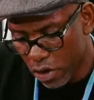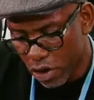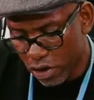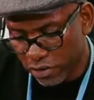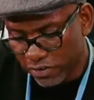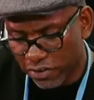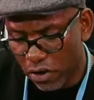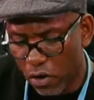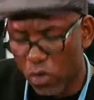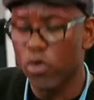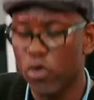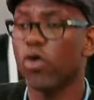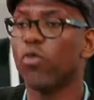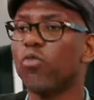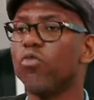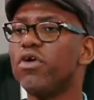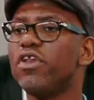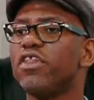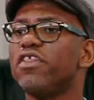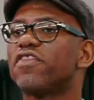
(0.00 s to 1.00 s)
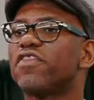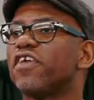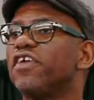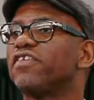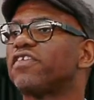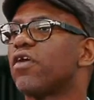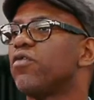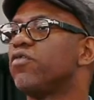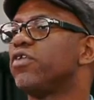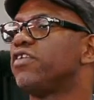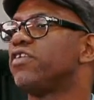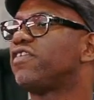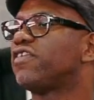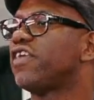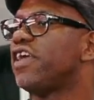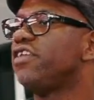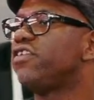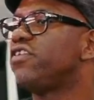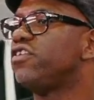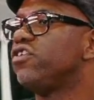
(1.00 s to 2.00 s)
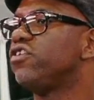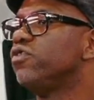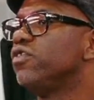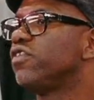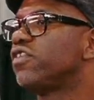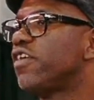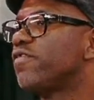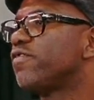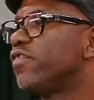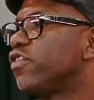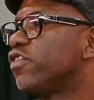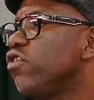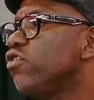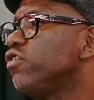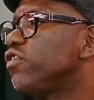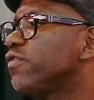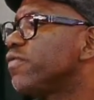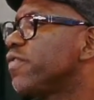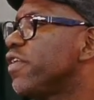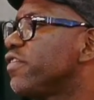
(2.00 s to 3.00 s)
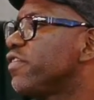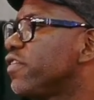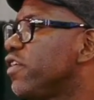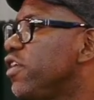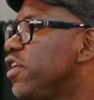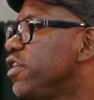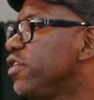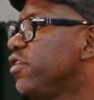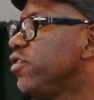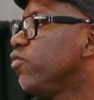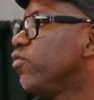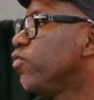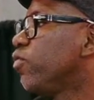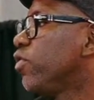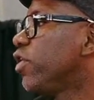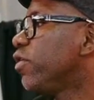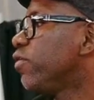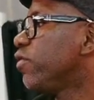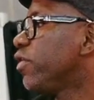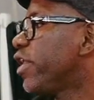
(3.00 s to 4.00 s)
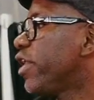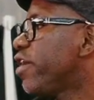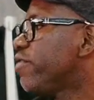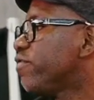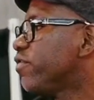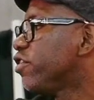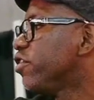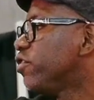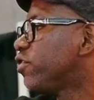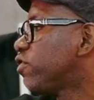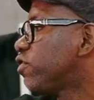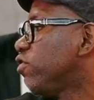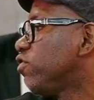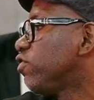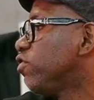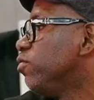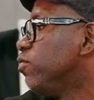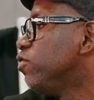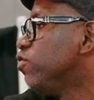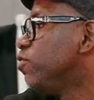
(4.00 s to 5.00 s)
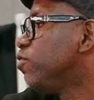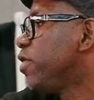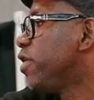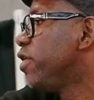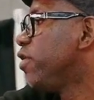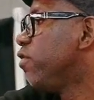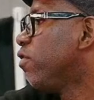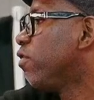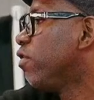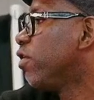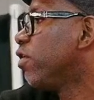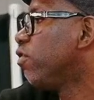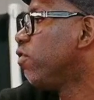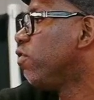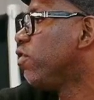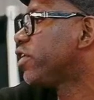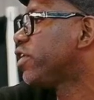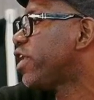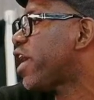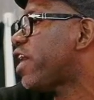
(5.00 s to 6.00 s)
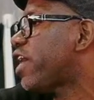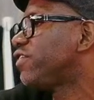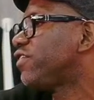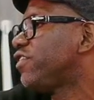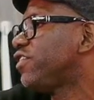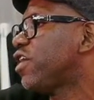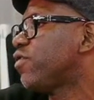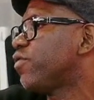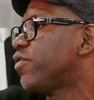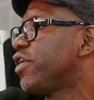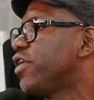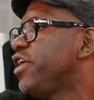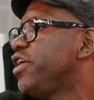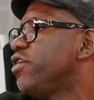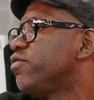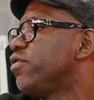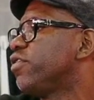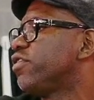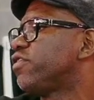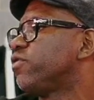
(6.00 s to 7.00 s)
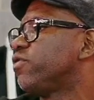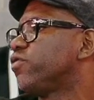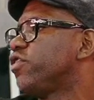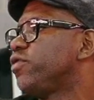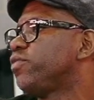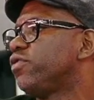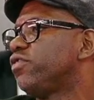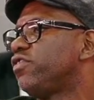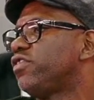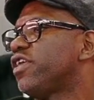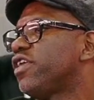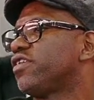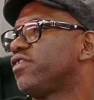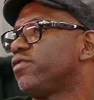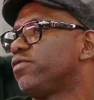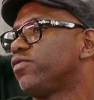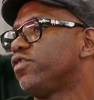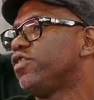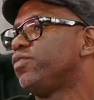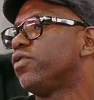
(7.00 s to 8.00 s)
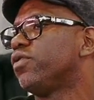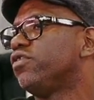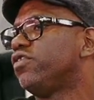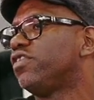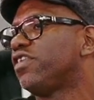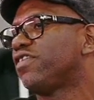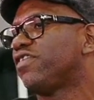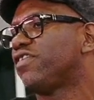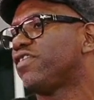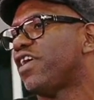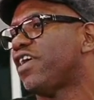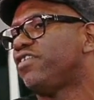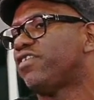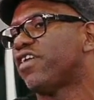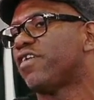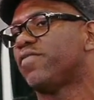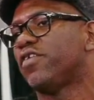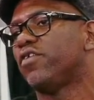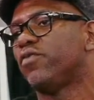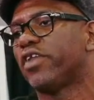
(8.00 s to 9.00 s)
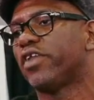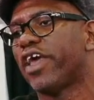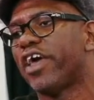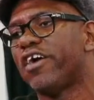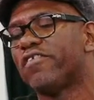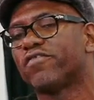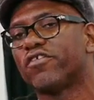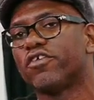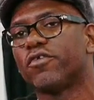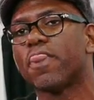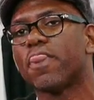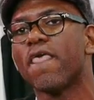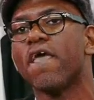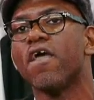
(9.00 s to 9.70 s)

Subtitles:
So one of the things I want to say to you is that for those of us in whatever social movement or organizing that we're in, whether it's in repro justice, HIV, whatever,